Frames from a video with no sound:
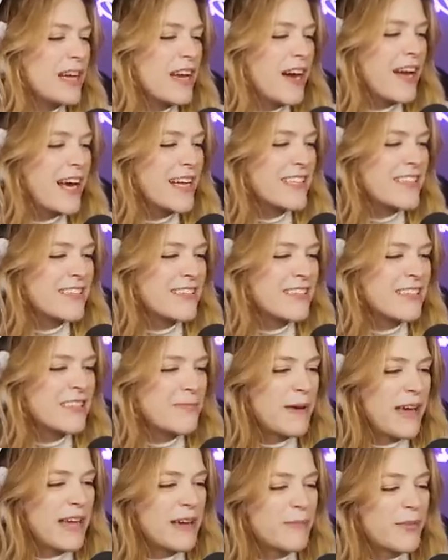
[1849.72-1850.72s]
we got to
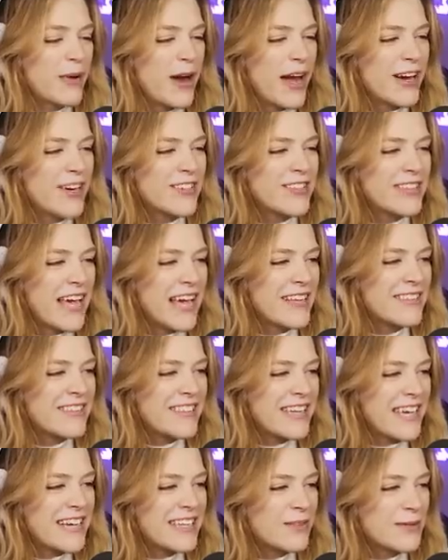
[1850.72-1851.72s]
spend Briar's last
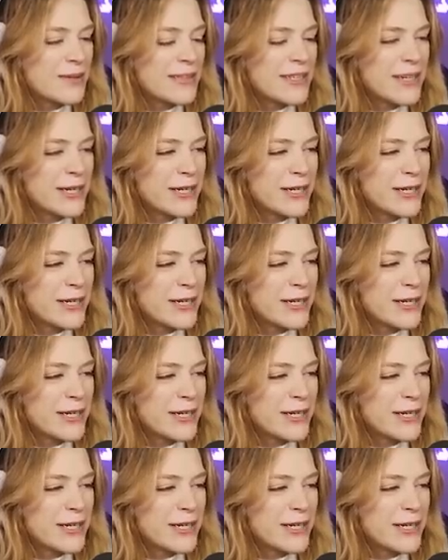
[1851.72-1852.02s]
days with